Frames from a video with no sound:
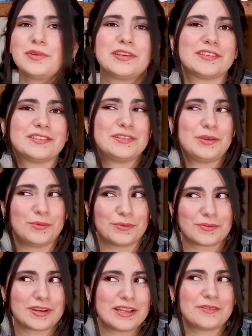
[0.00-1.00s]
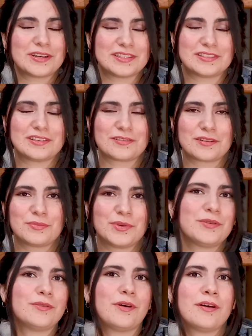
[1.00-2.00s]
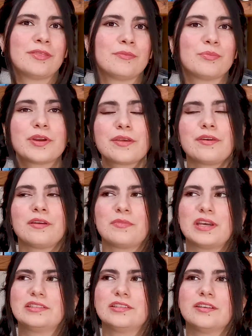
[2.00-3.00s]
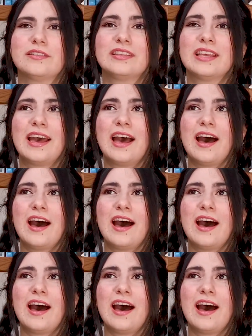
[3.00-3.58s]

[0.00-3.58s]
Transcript: because you really wanted a review on the breathing method,